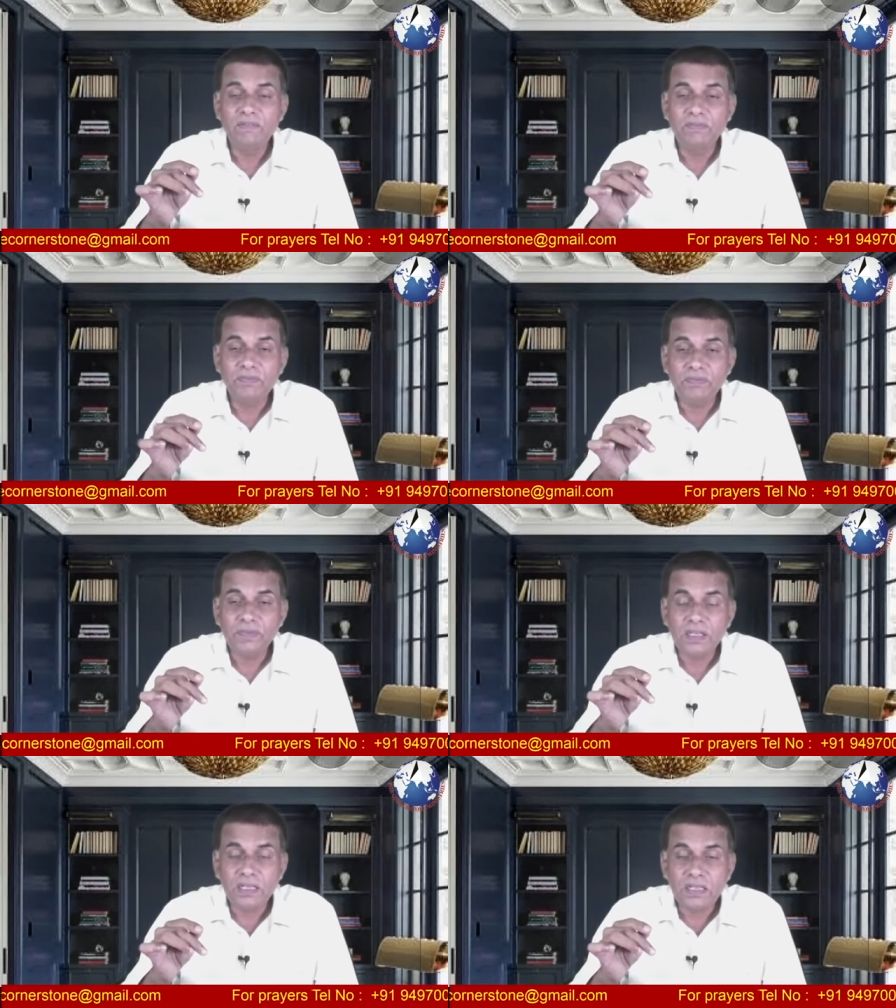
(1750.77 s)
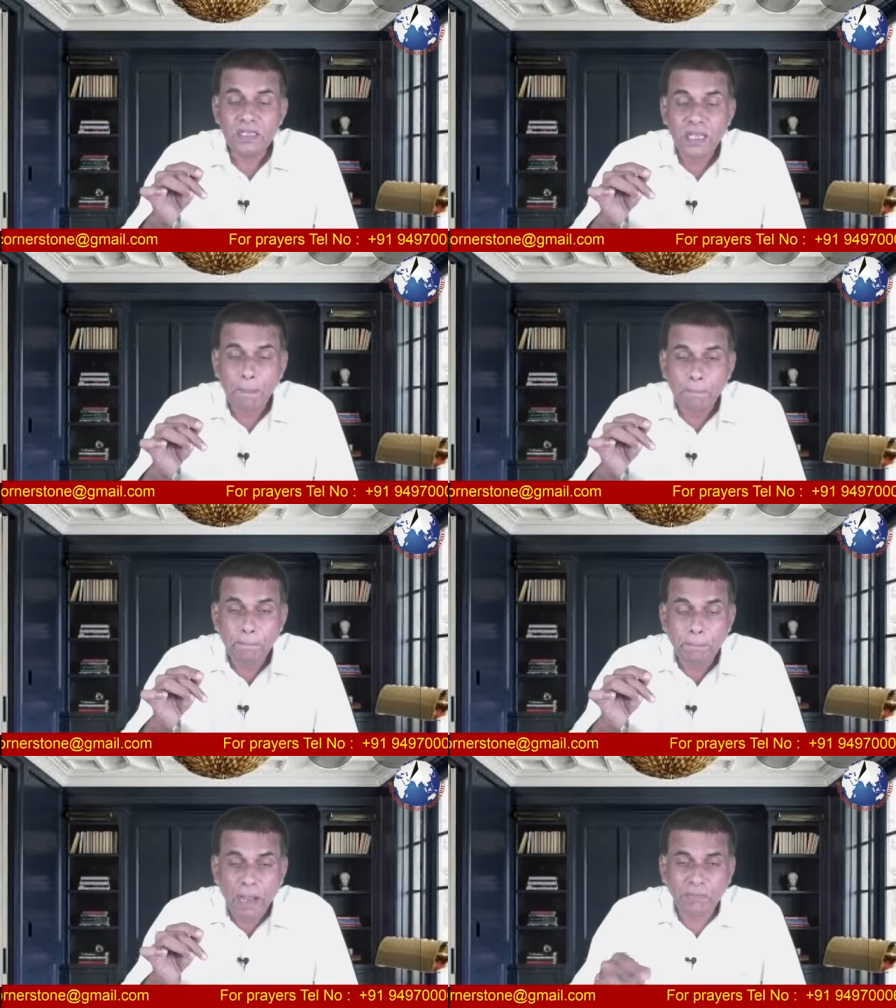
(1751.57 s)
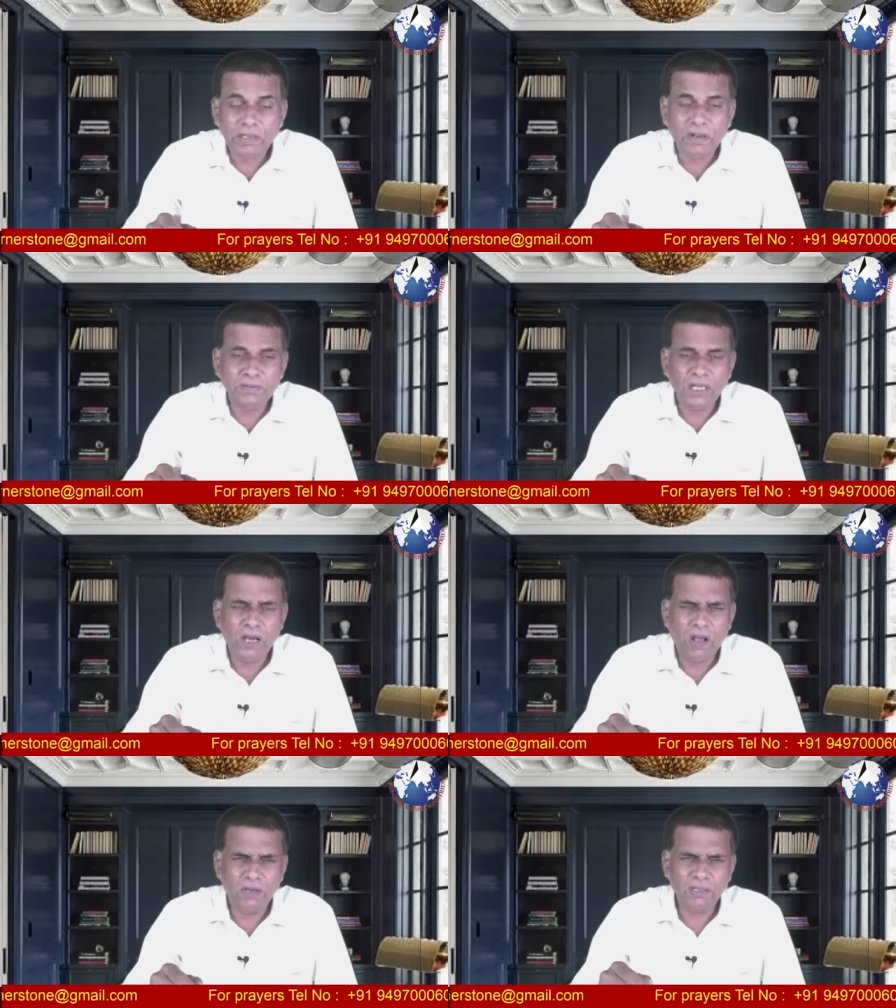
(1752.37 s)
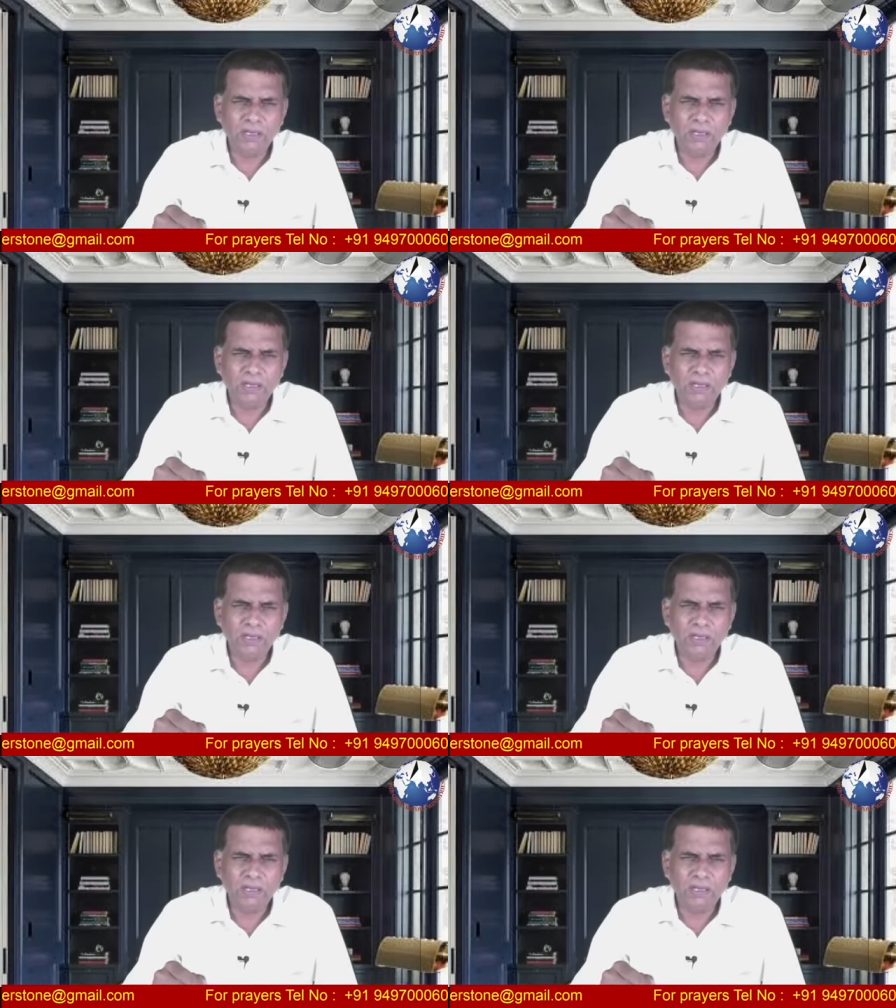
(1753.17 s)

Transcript: um, the power of the Lord